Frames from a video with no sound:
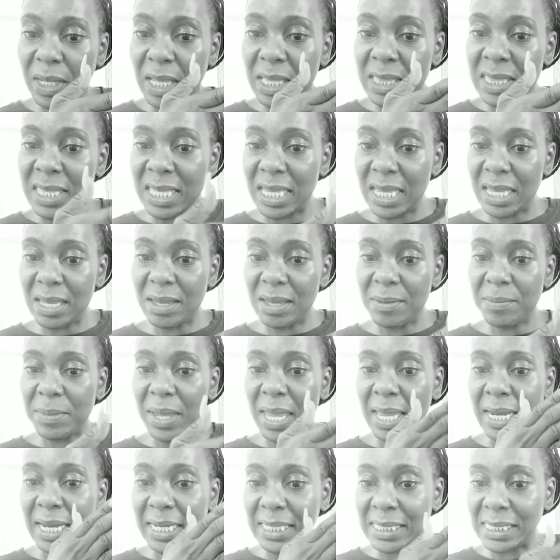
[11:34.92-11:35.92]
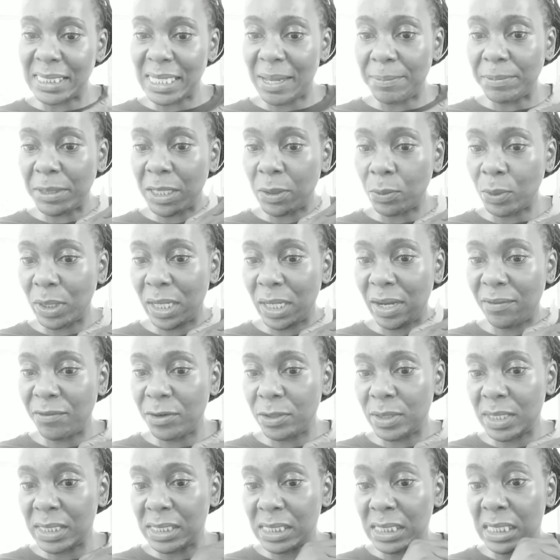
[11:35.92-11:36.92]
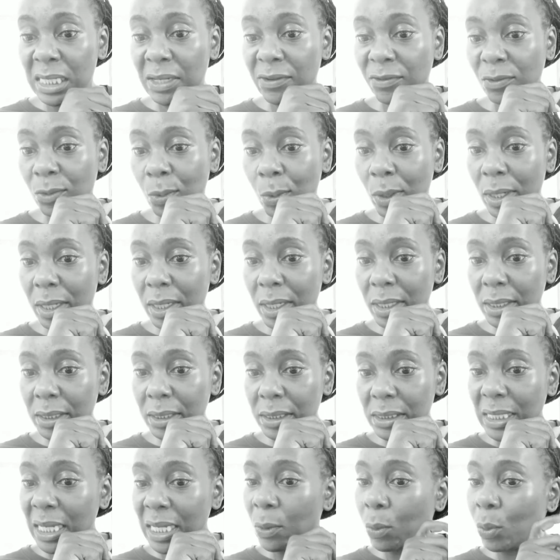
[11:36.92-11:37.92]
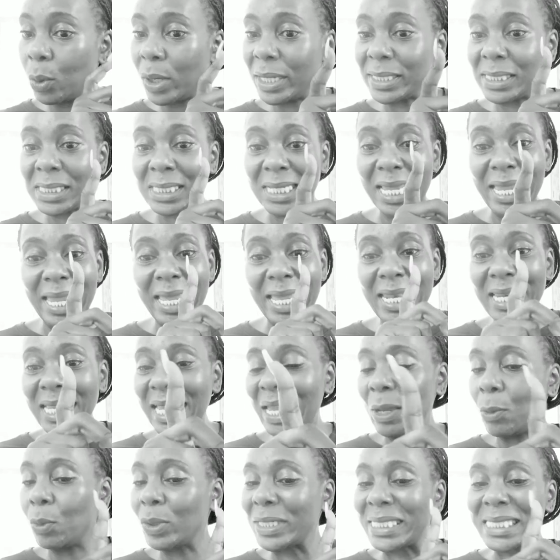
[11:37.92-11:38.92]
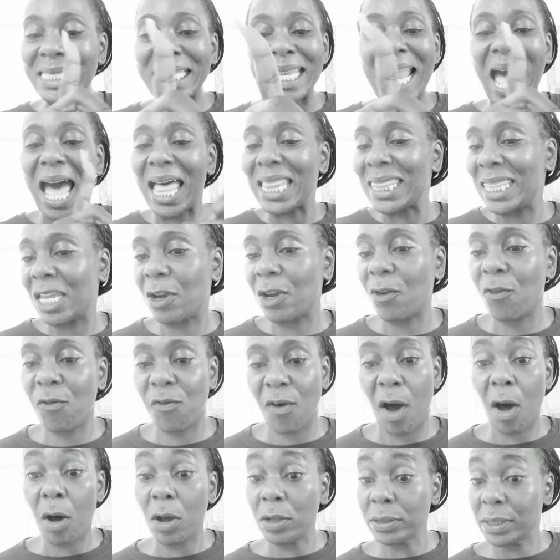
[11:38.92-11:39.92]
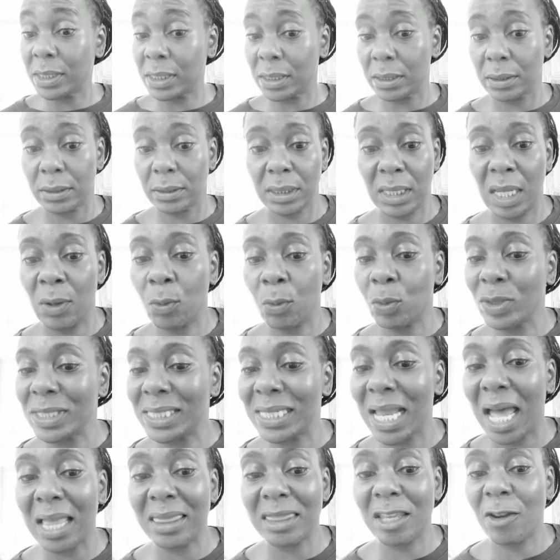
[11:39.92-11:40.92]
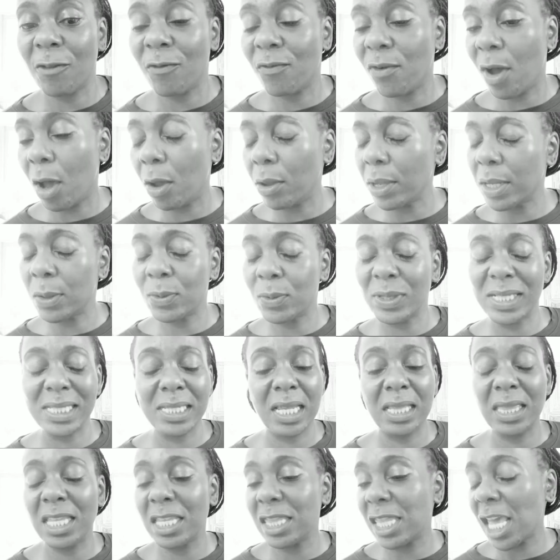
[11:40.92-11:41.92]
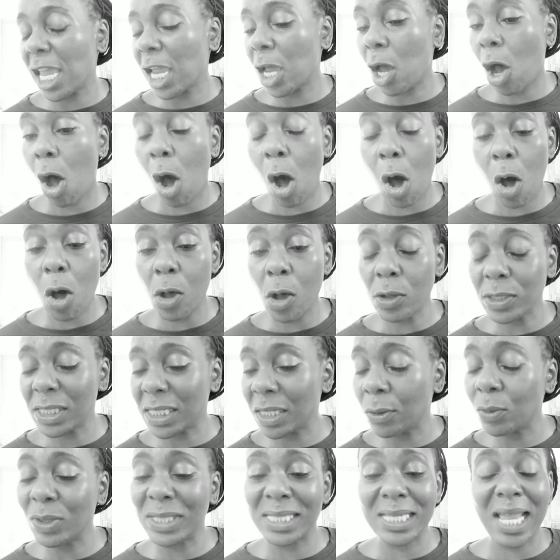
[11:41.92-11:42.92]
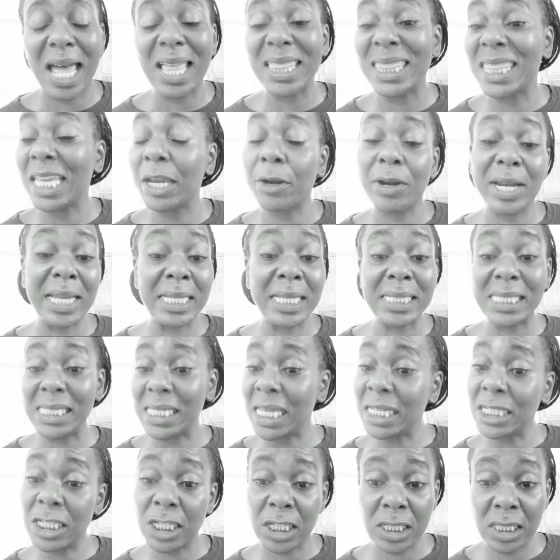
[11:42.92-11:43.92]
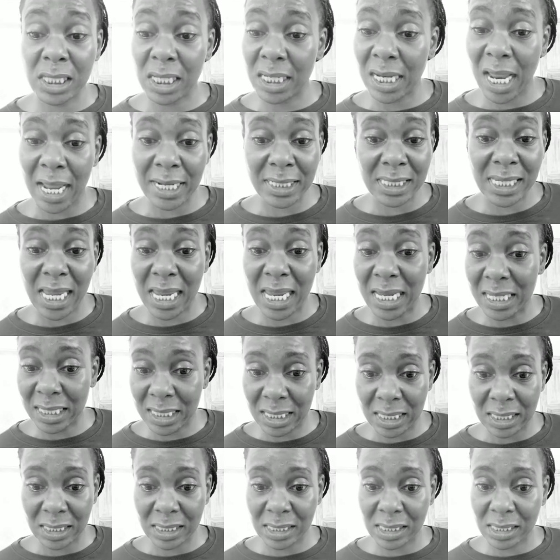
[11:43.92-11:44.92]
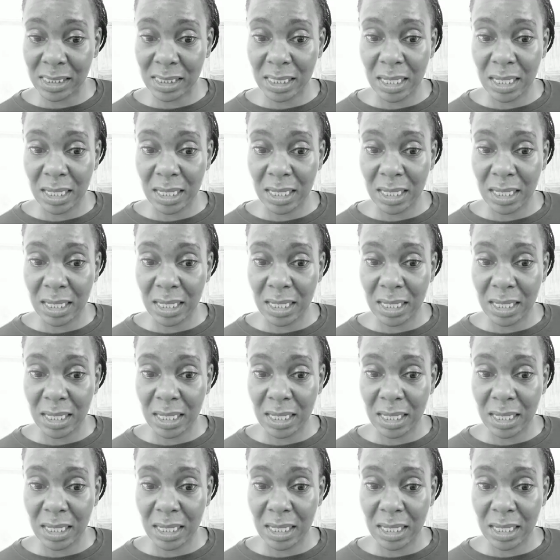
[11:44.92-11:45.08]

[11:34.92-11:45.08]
them and accepting whatever this gift was. It was not their fault. It was not their fault. It was nothing they caused. It was not their intention to not take this.